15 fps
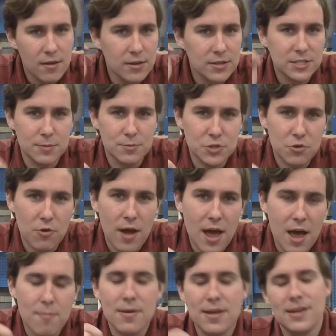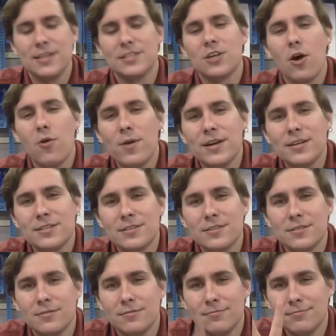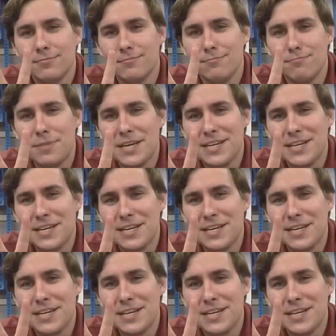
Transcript: subscribe, and as always, be